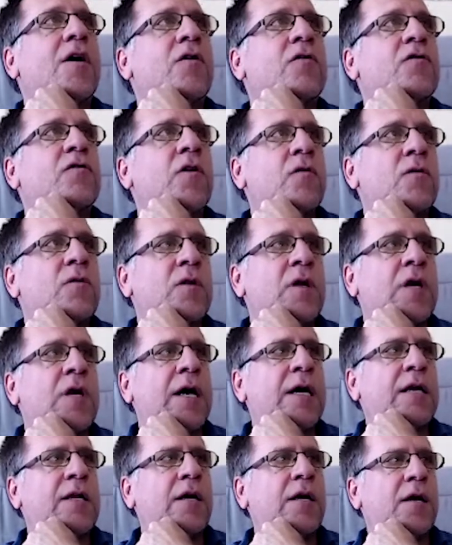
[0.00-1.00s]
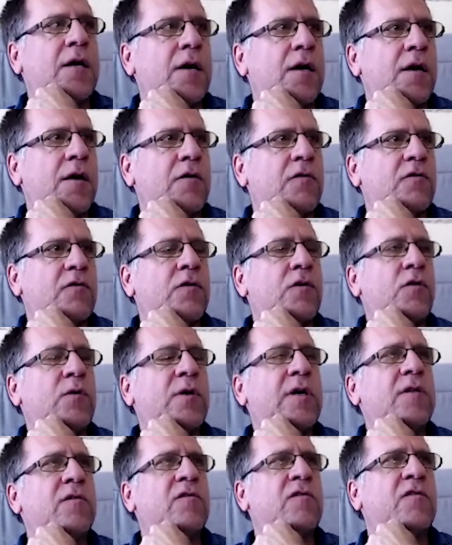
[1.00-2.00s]
So the idea is you
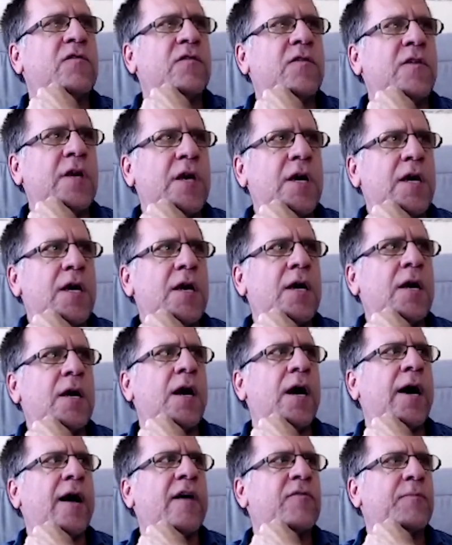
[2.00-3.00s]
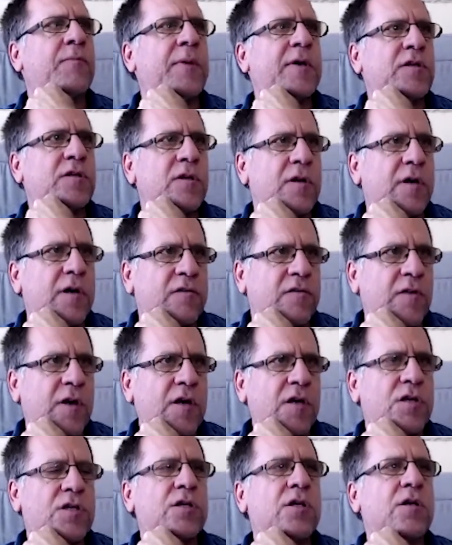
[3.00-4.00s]
can see
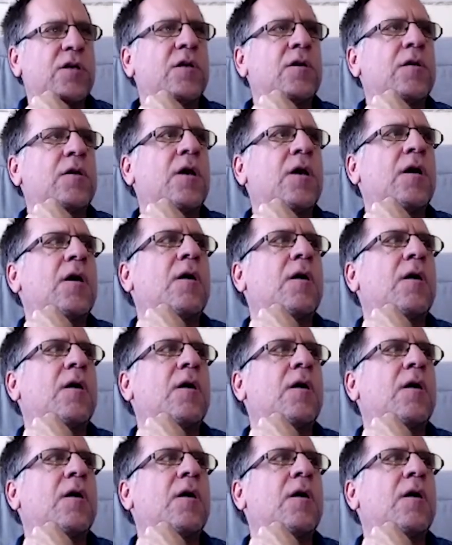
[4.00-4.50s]
aspectualization